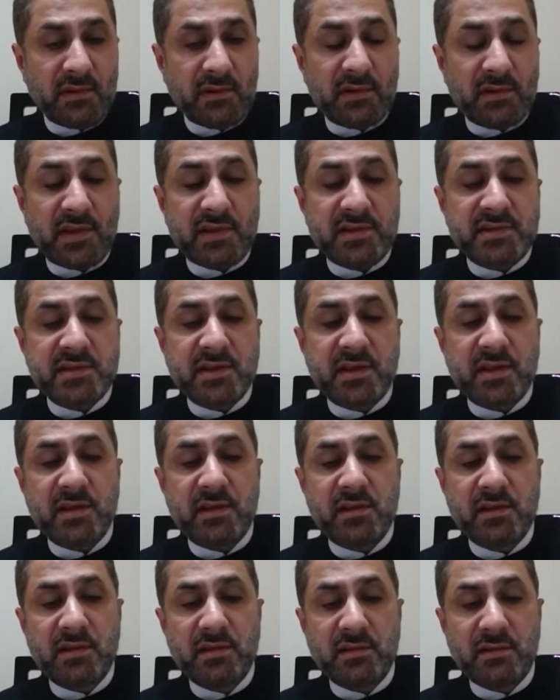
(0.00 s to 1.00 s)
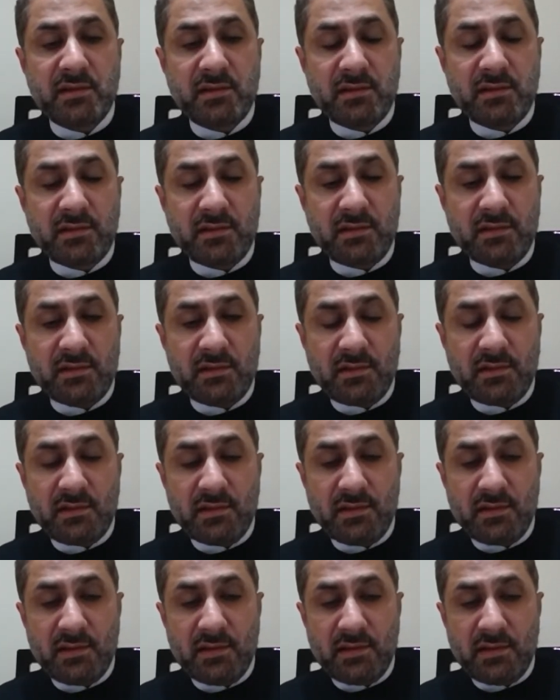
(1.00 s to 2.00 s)
they say,
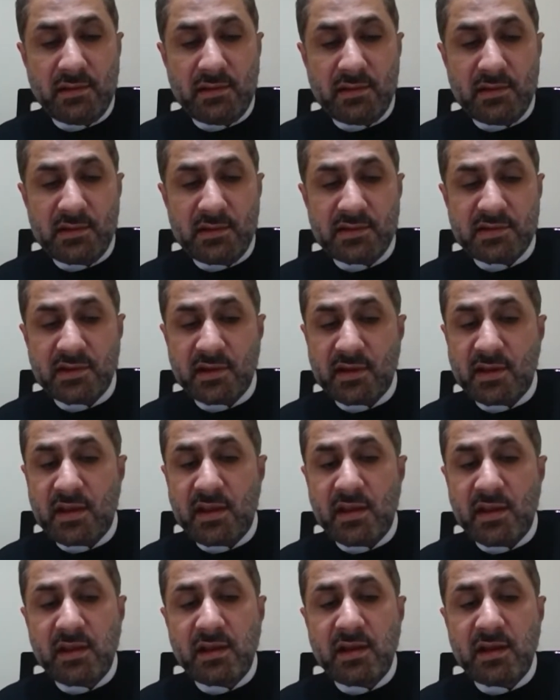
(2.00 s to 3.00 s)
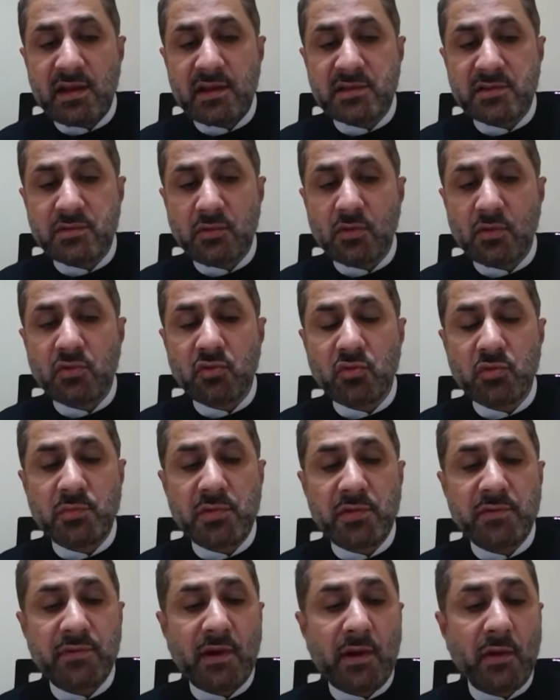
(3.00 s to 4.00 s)
Sakina is not to
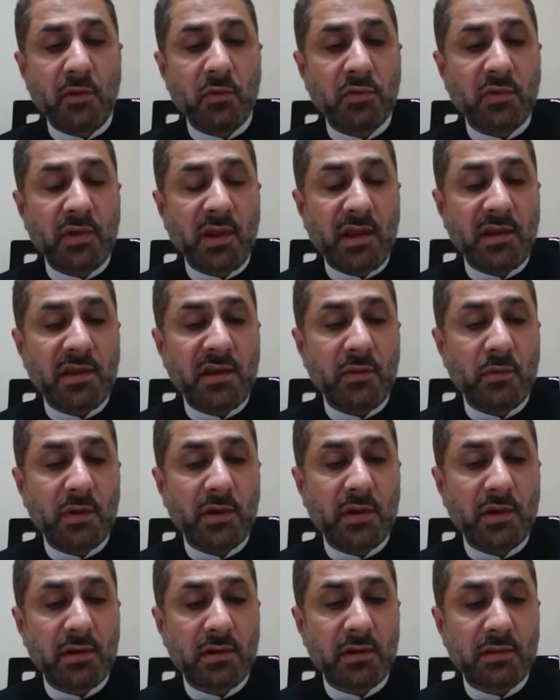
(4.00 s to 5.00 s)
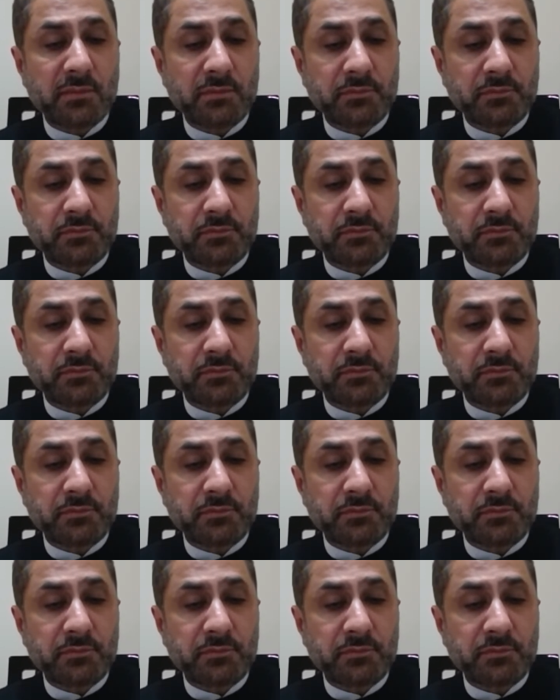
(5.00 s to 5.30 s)
be found anywhere.